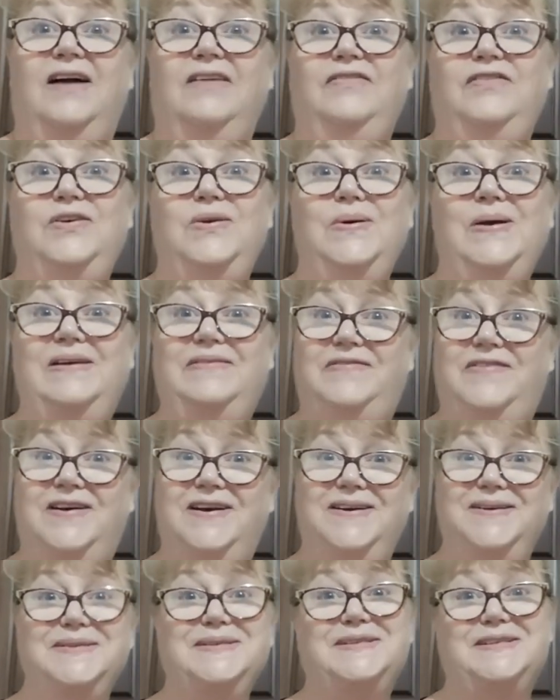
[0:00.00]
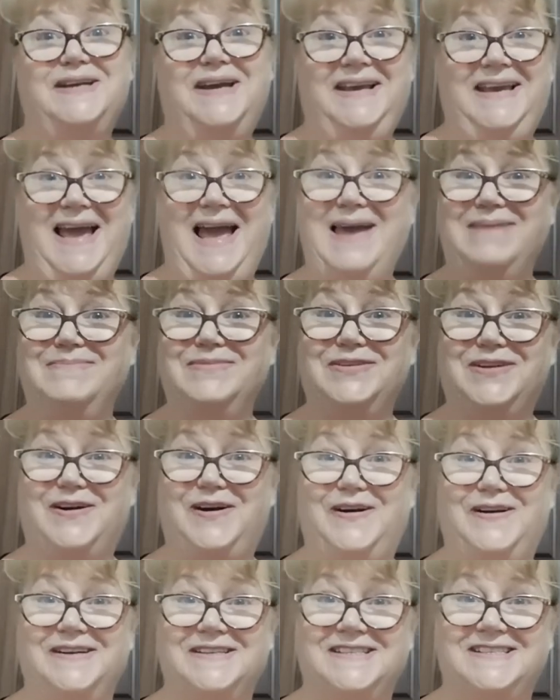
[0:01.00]
of UFOs I came
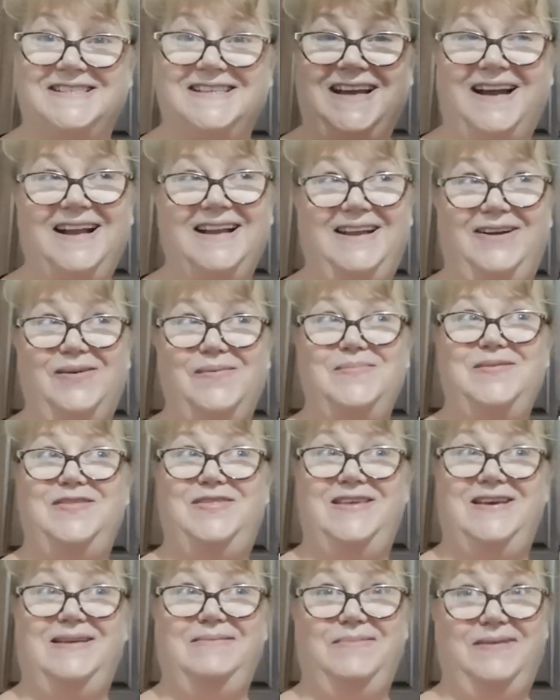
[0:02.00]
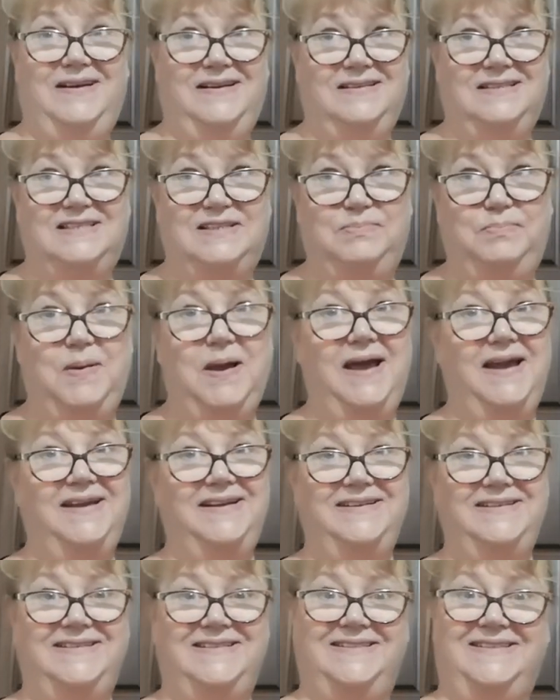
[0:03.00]
across. It got me thinking about
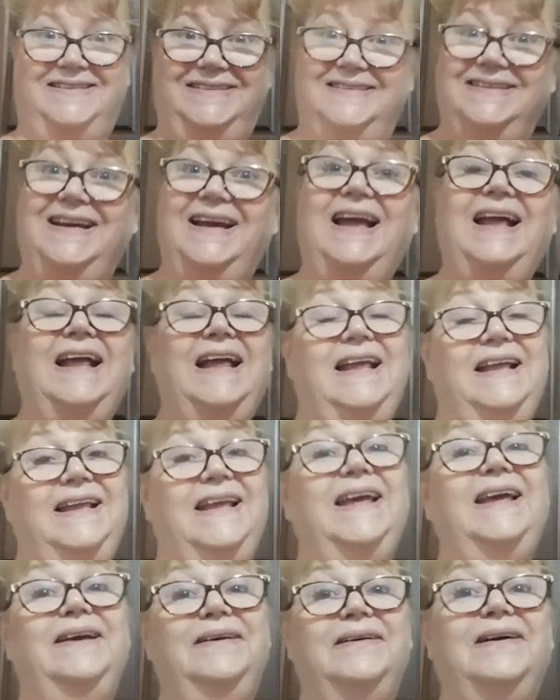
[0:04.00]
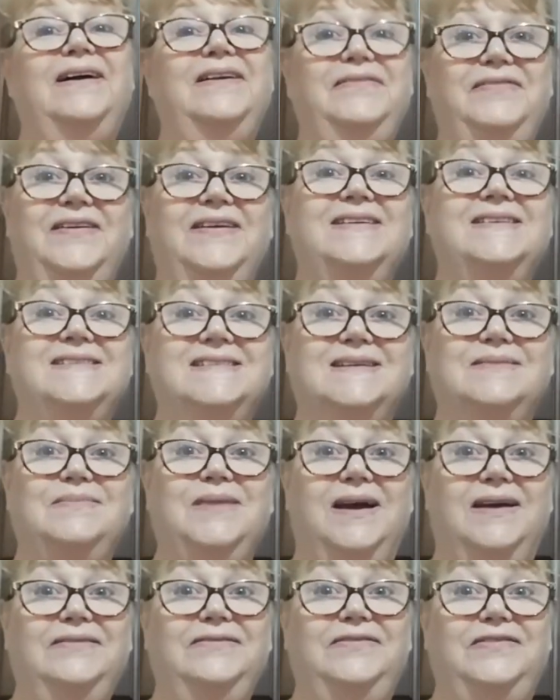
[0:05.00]
space, and yeah, I found
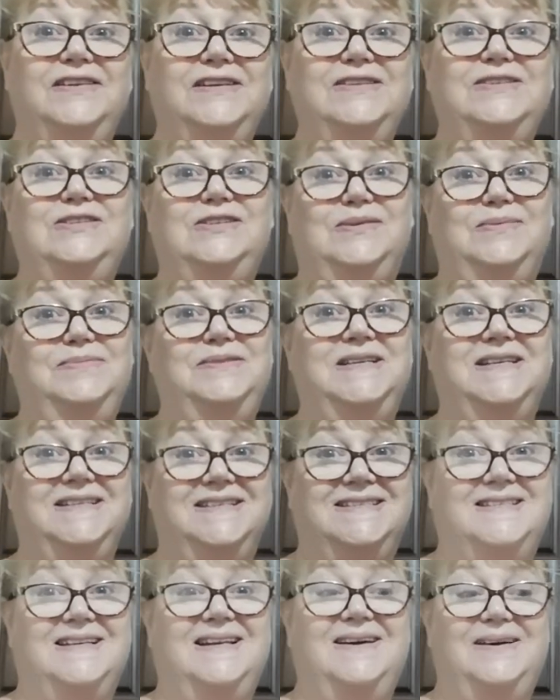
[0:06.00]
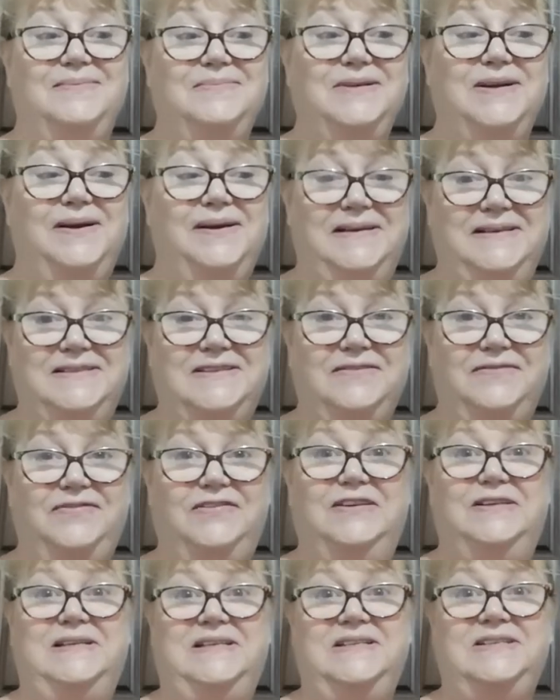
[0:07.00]
some unfinished objects that I'm going to
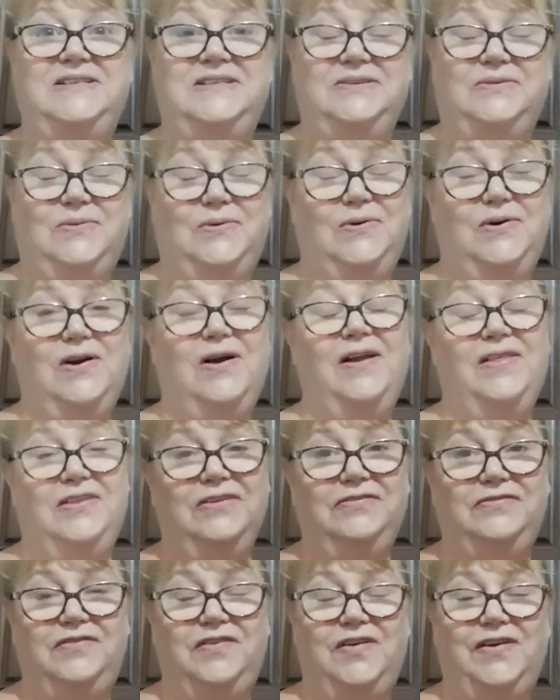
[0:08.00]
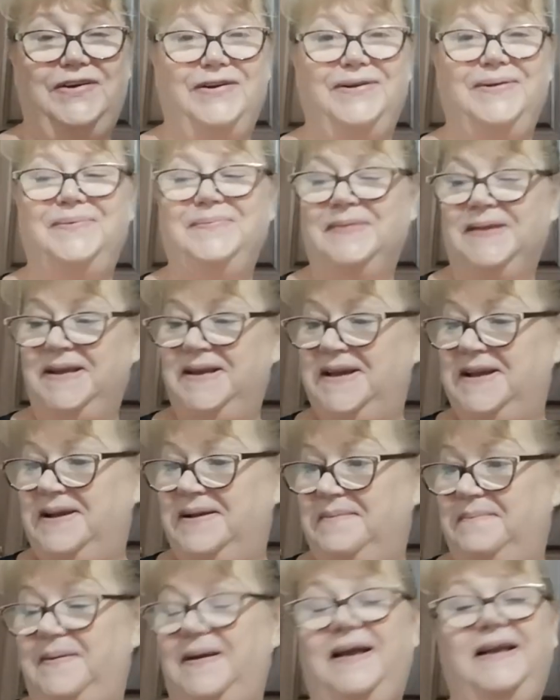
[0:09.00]
finish, or either frog.
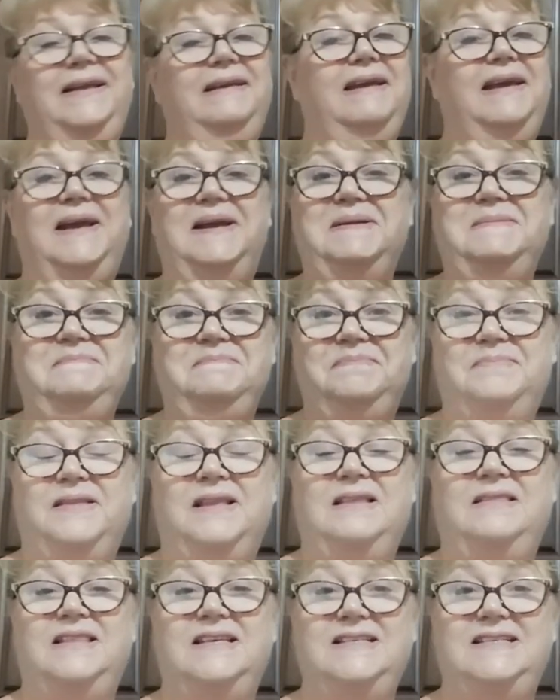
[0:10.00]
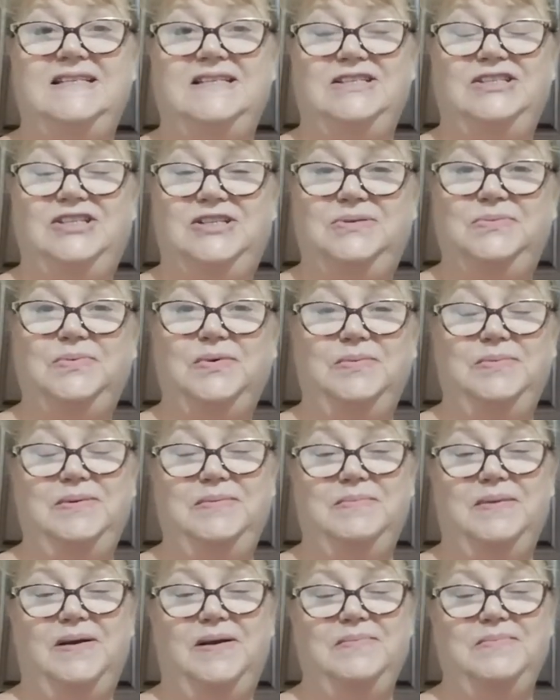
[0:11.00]
But yeah, The Dish will
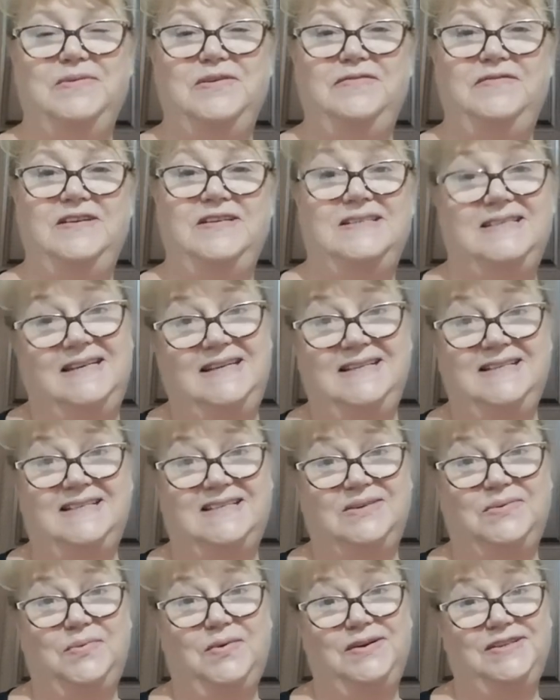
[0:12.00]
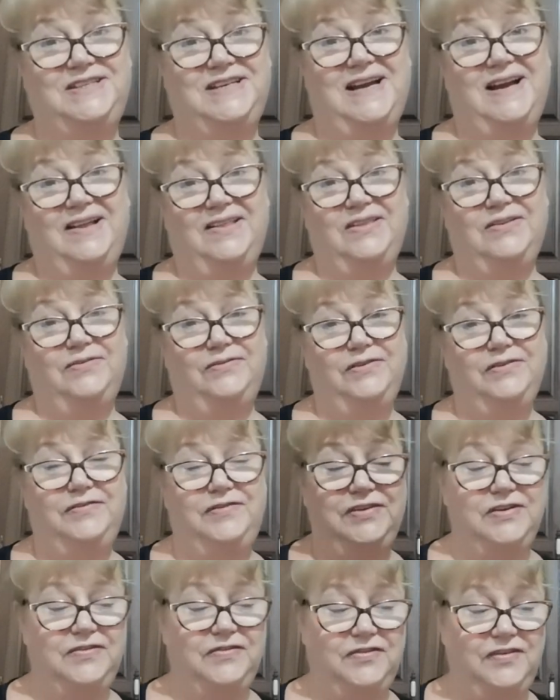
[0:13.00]
be my movie D, so watch out the
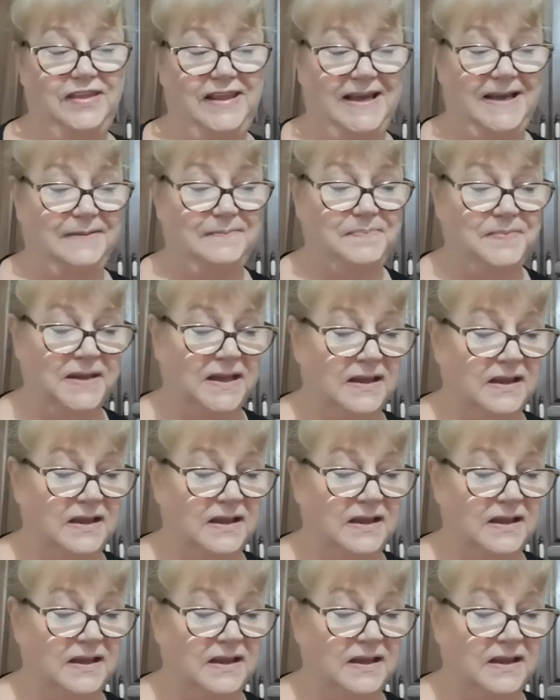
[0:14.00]
review for that.